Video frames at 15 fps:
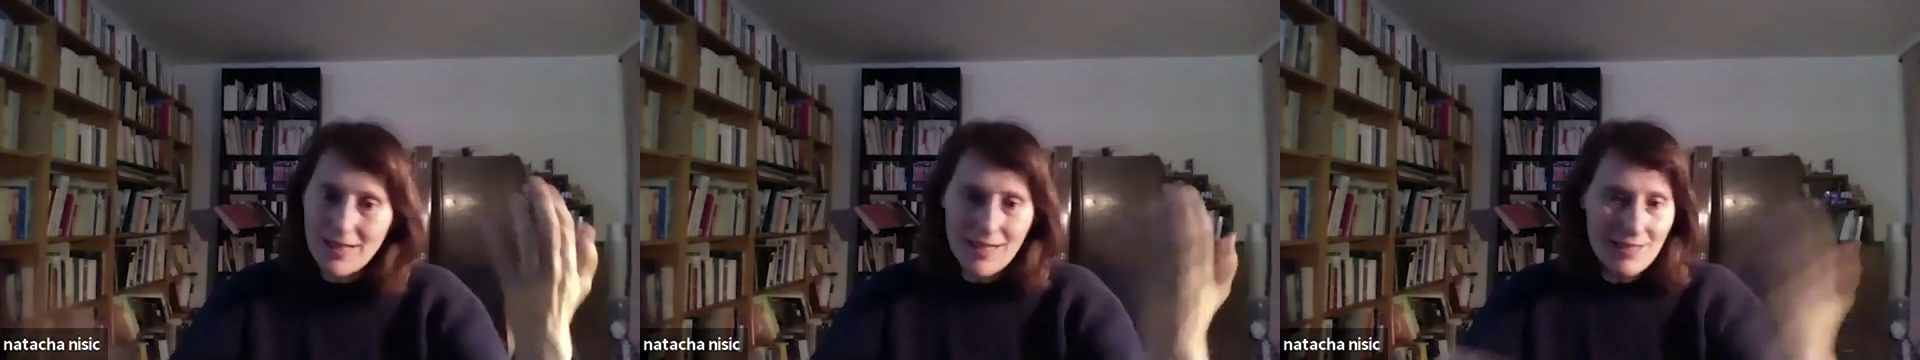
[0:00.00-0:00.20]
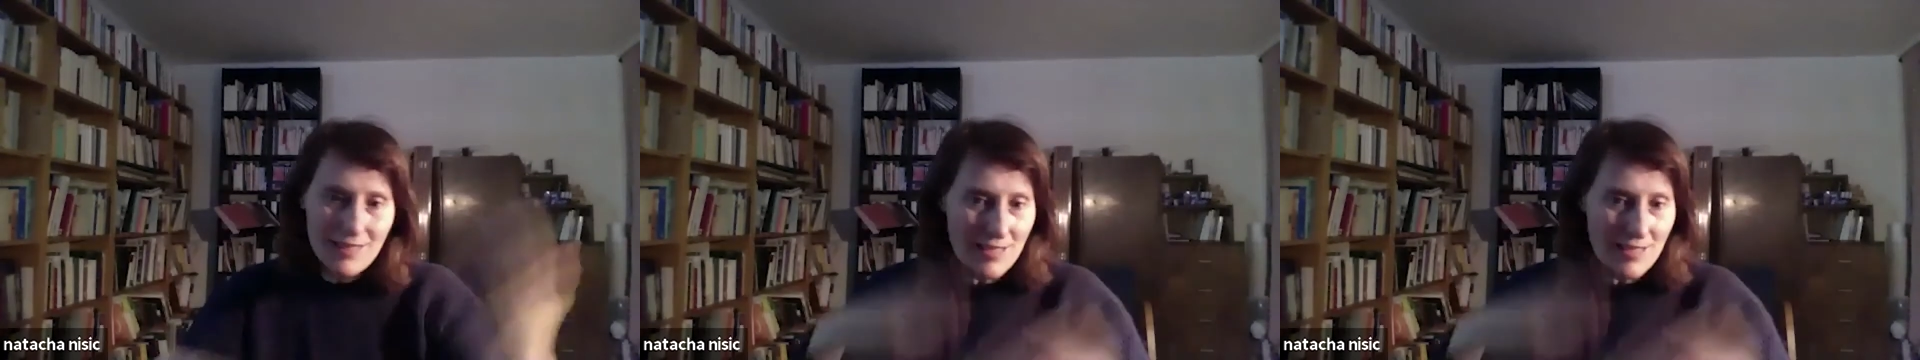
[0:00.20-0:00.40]

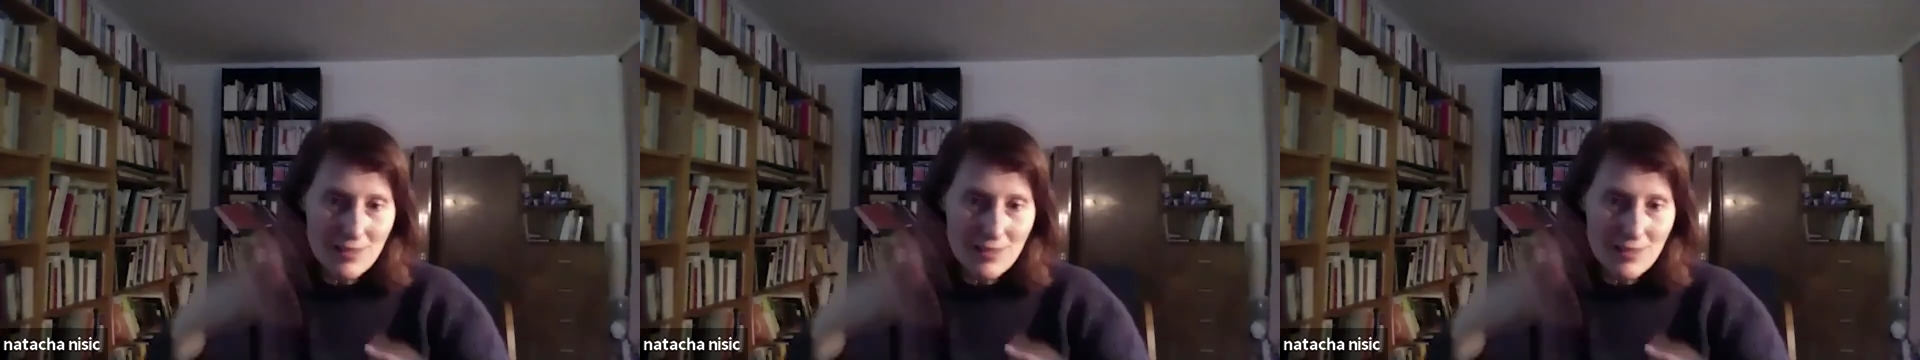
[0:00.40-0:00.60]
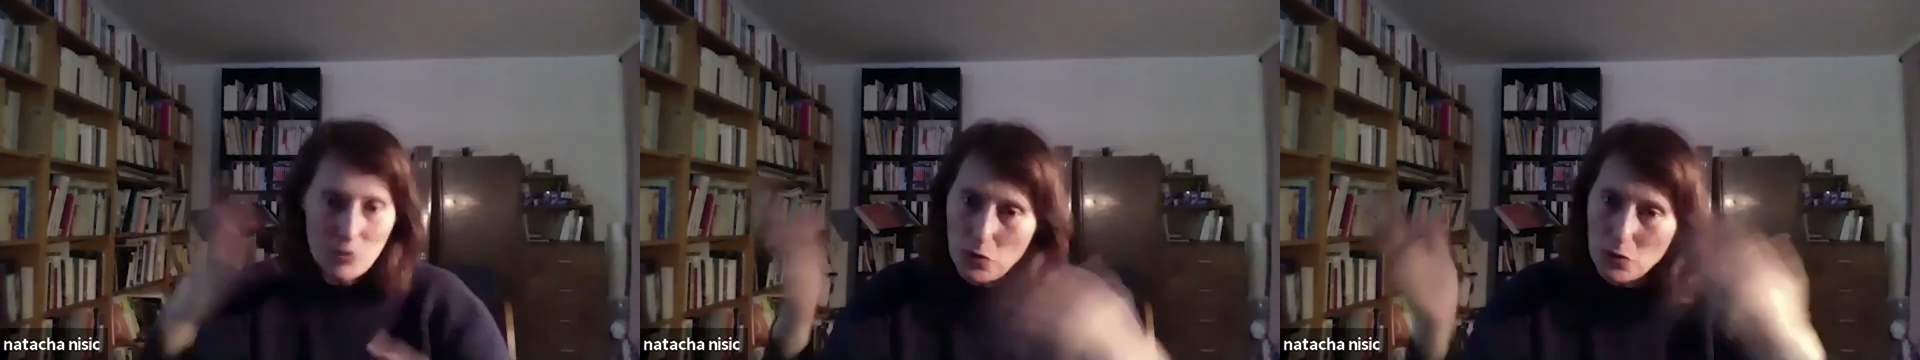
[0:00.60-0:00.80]
there's
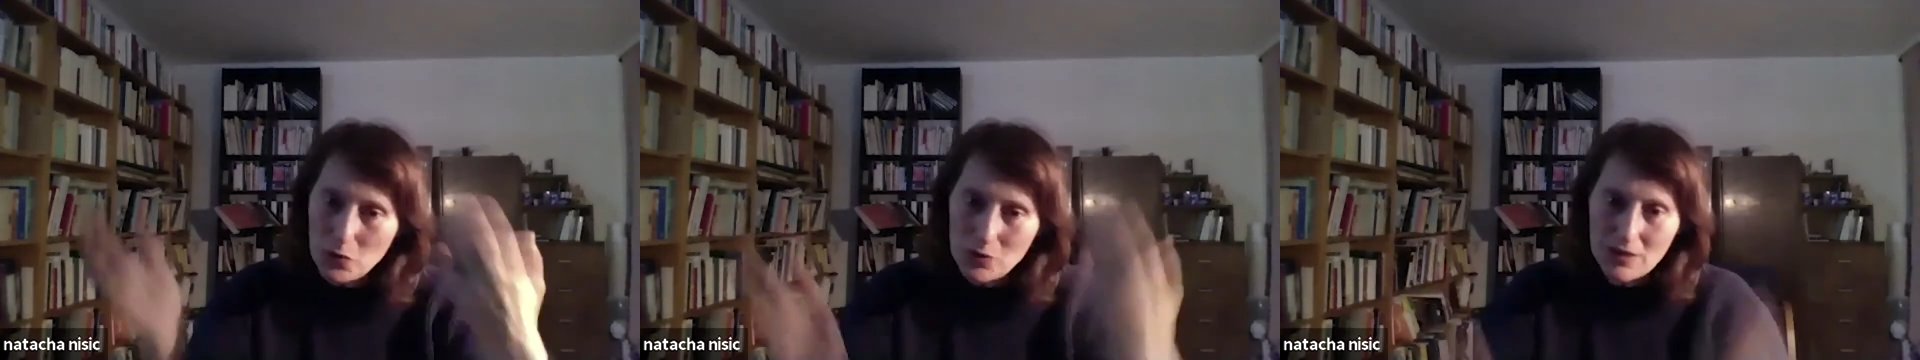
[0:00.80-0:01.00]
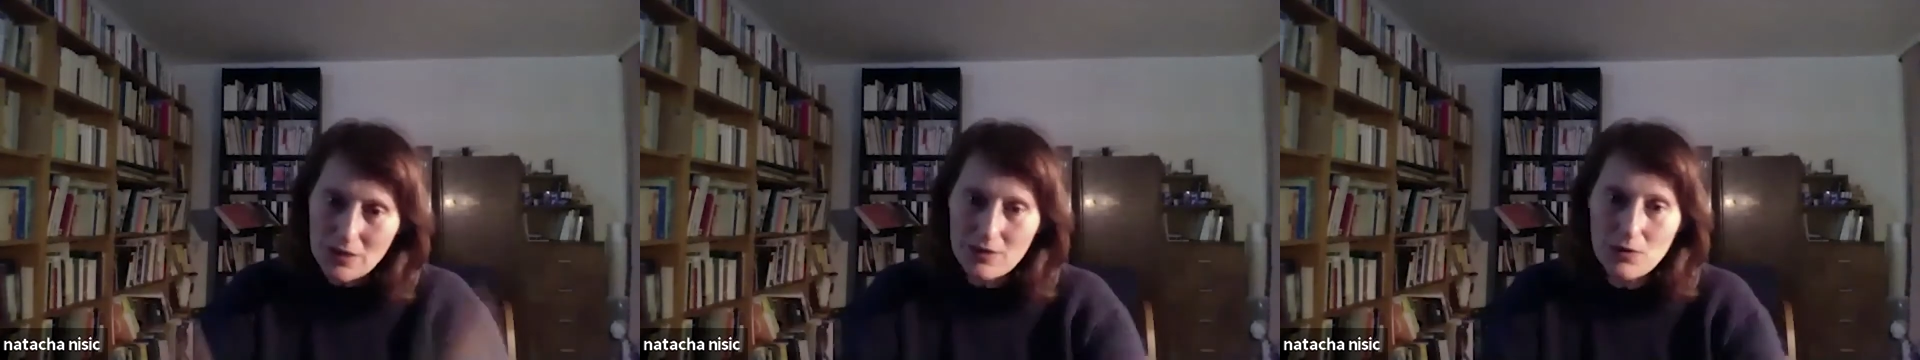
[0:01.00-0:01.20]
no
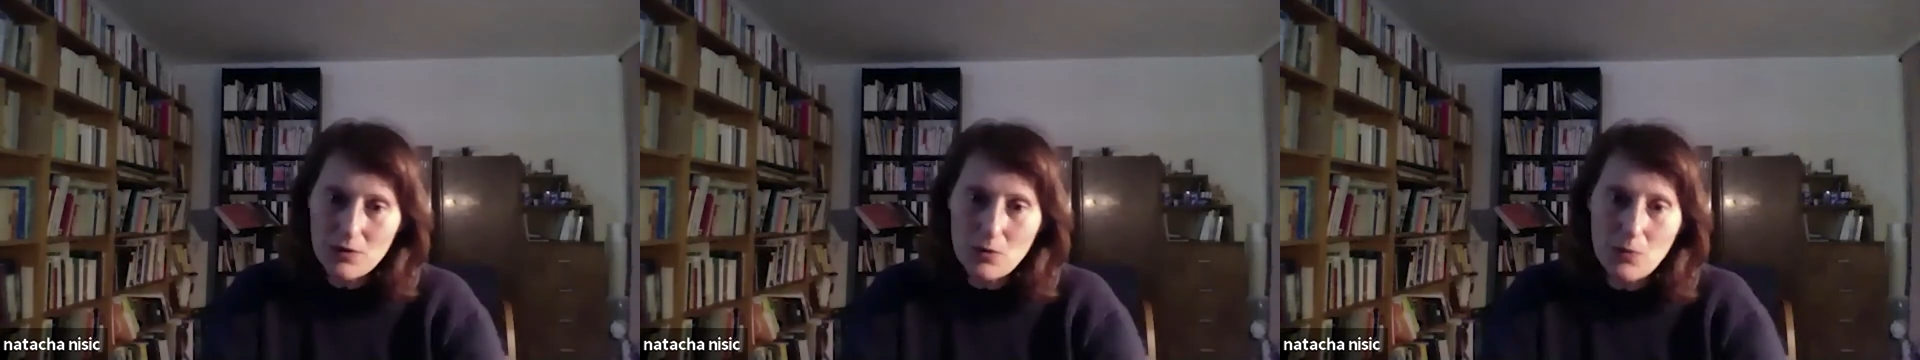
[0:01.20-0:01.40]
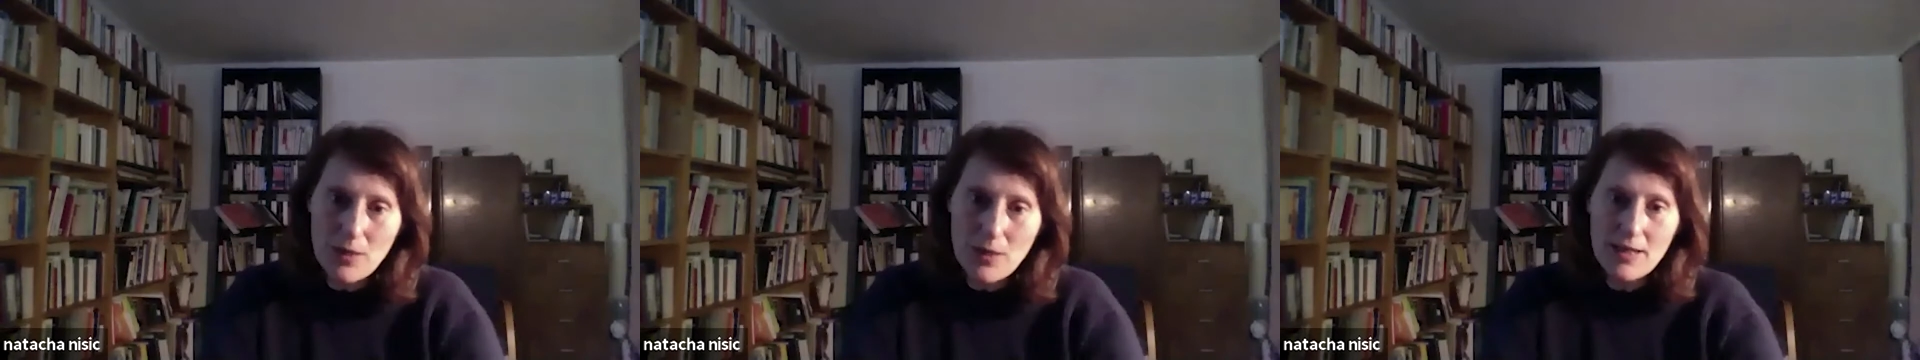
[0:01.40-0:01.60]

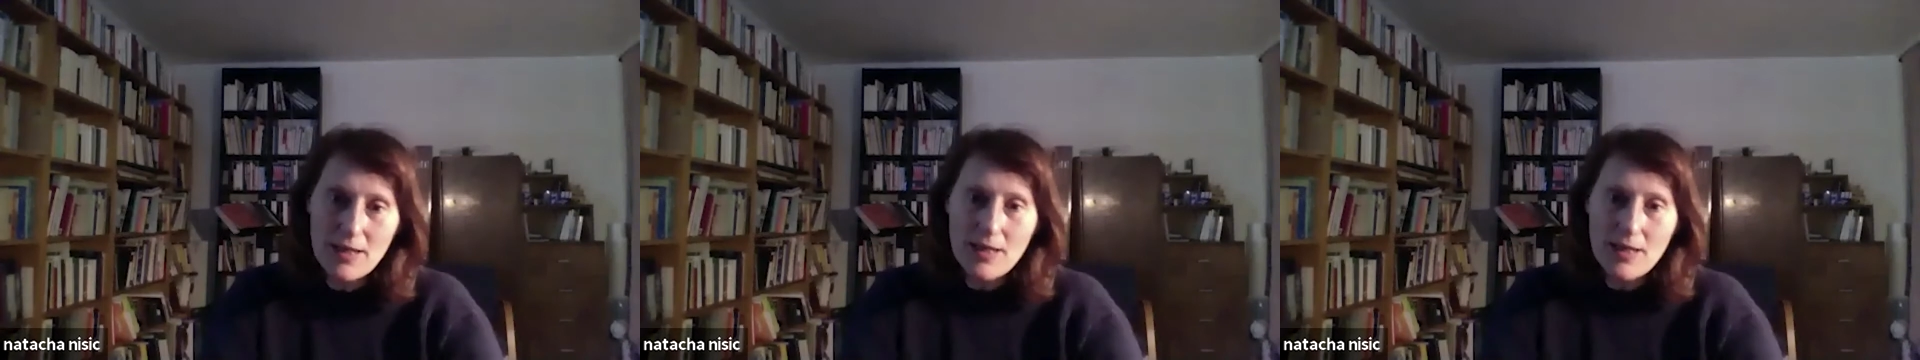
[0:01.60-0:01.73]
way.